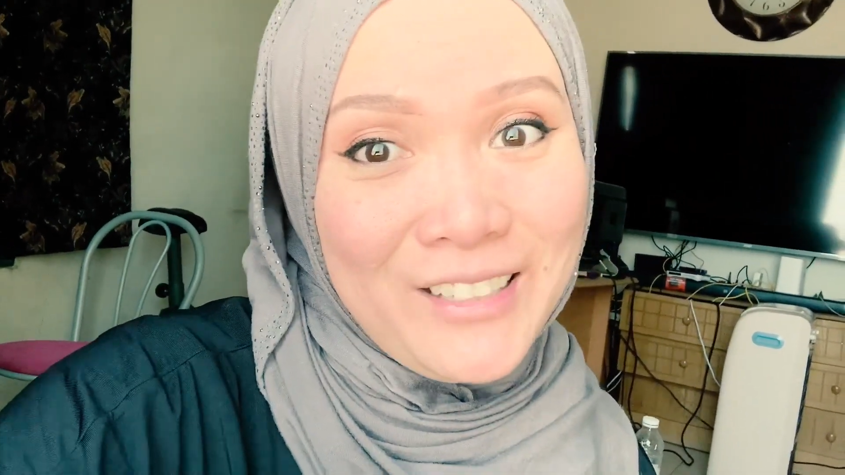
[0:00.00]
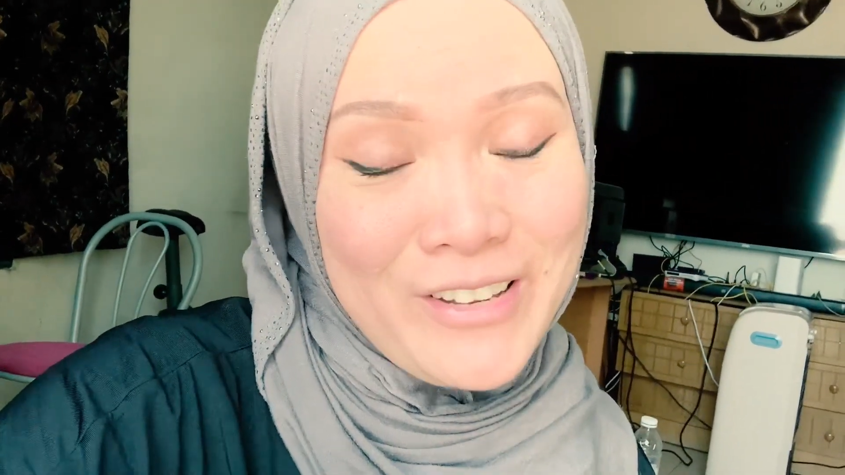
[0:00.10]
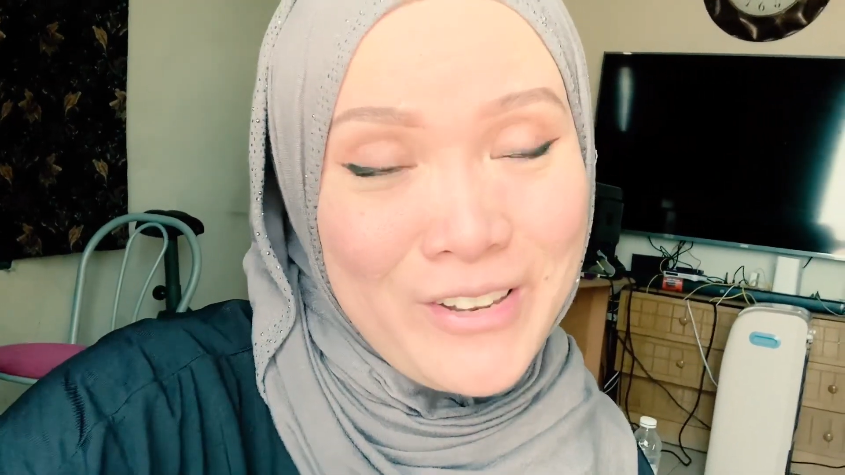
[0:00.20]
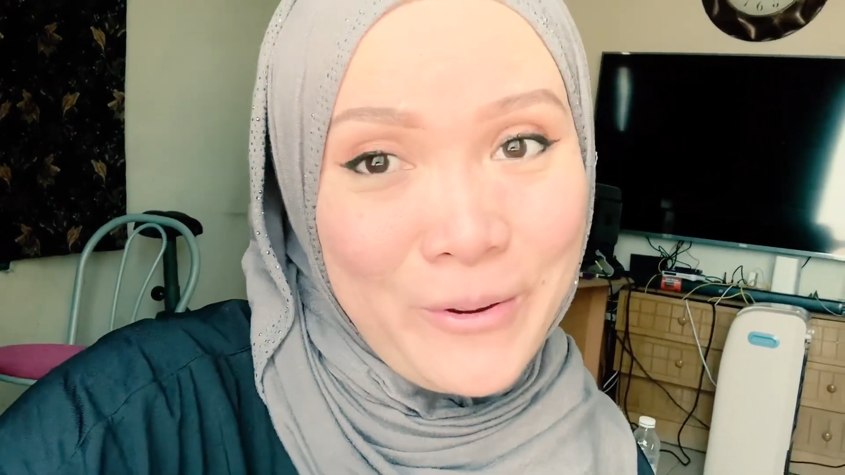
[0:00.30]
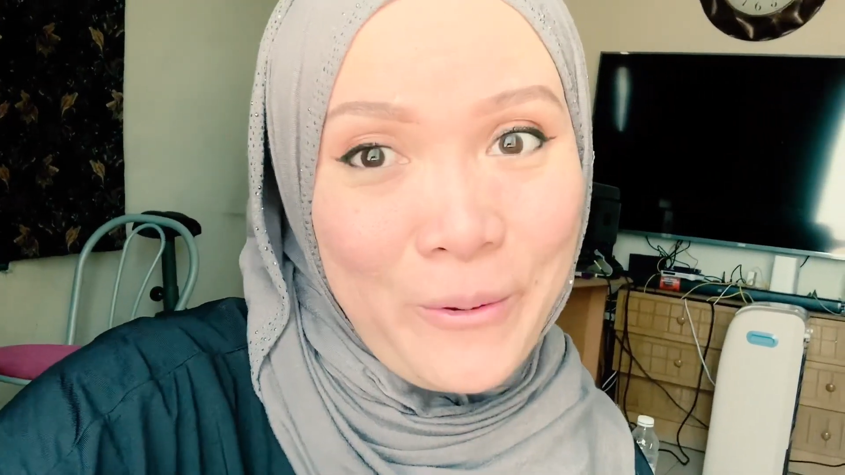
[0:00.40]

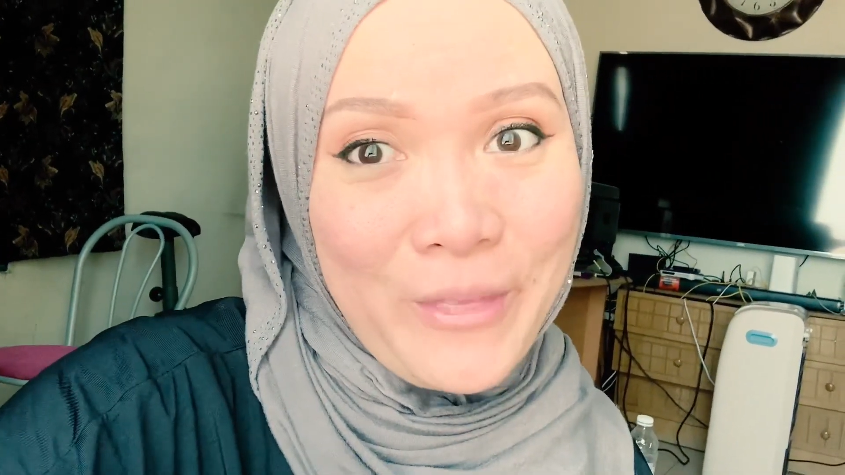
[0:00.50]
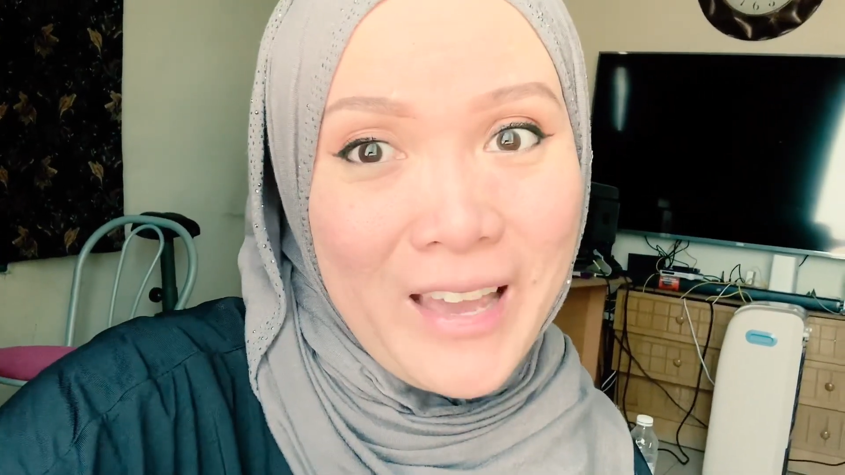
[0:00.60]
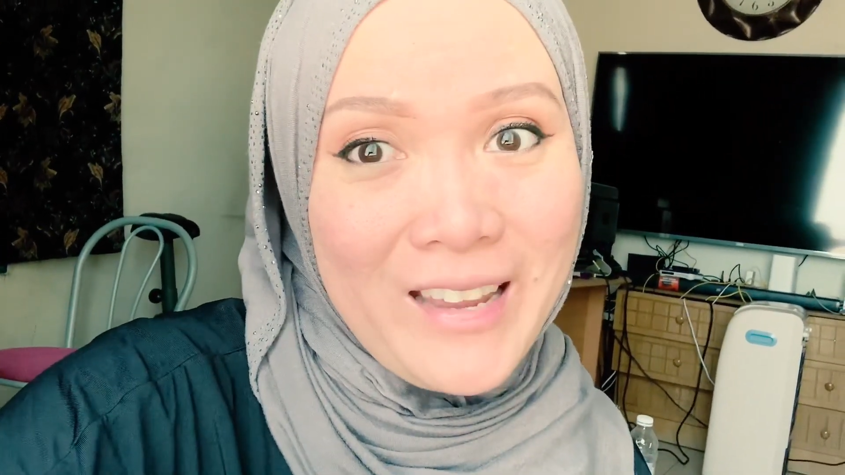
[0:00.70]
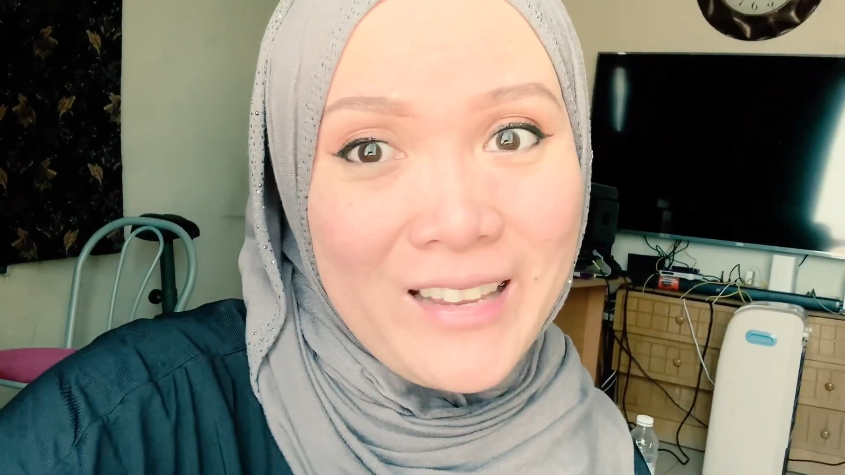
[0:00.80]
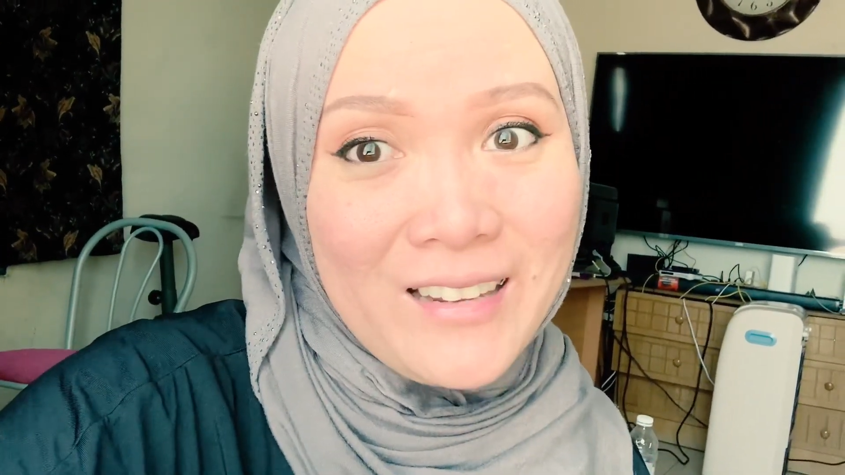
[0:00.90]
You know
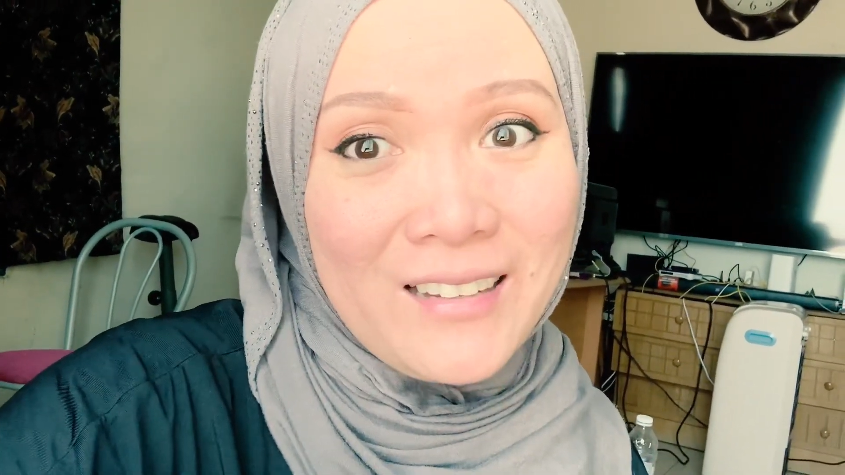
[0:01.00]
that?